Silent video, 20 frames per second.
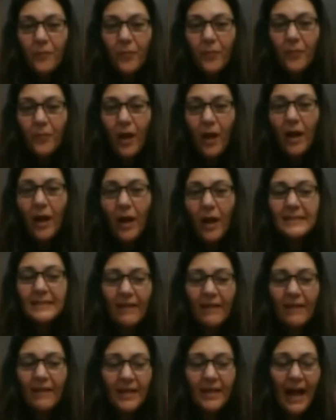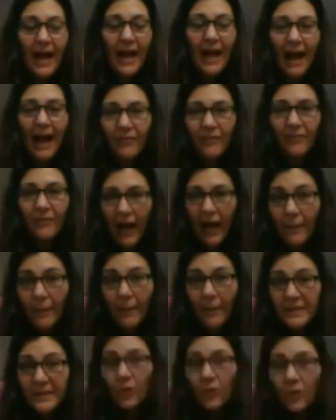7.5 cups
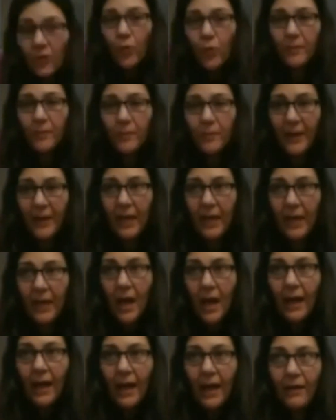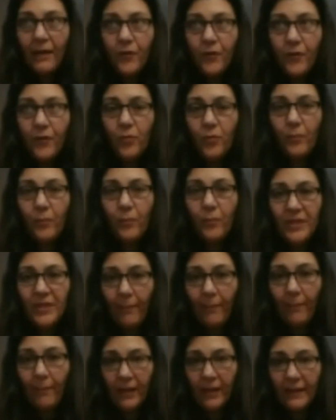would be if you're
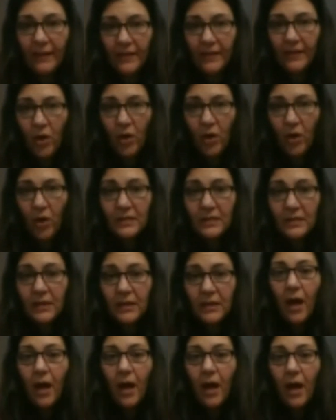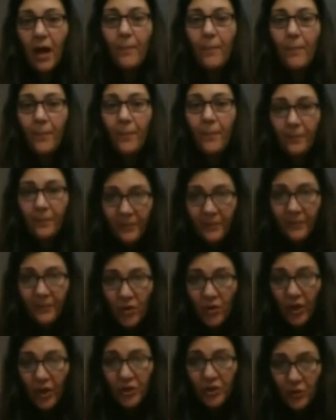doubling the dose. Okay. You can
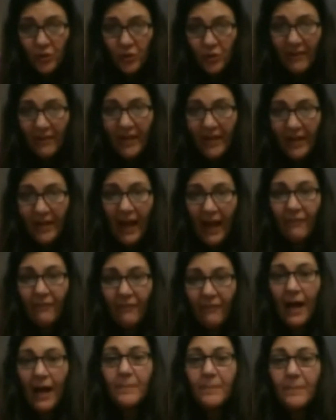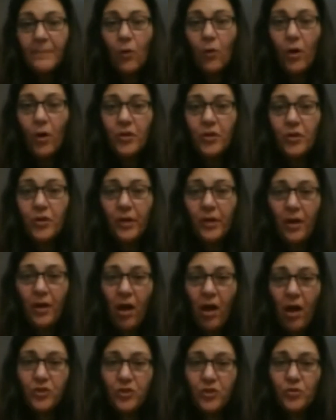do 7.5 cups, or you can
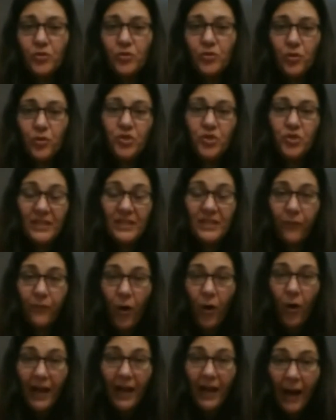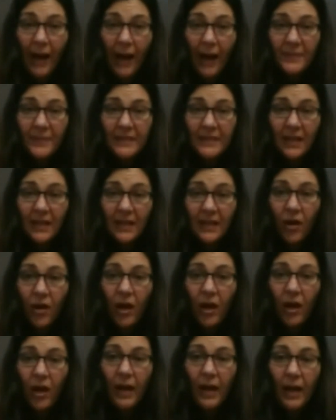also do just 4 cups.
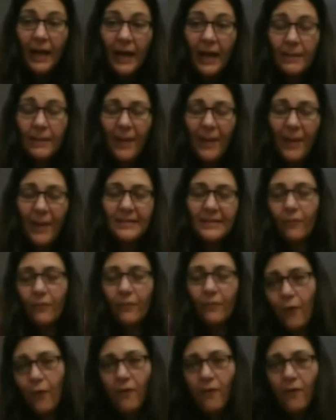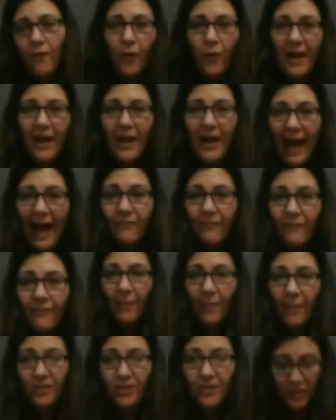It depends on 4.5 how
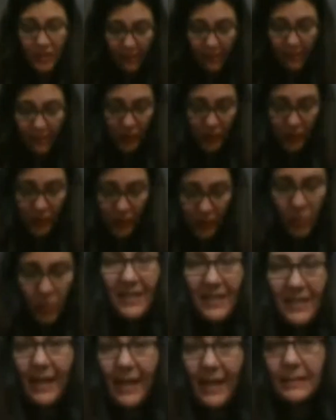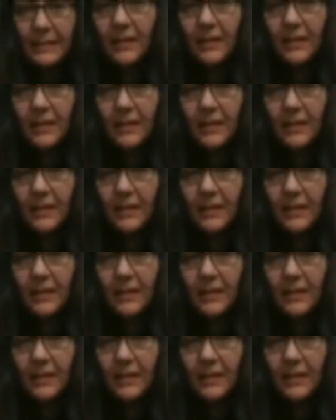much the dough takes.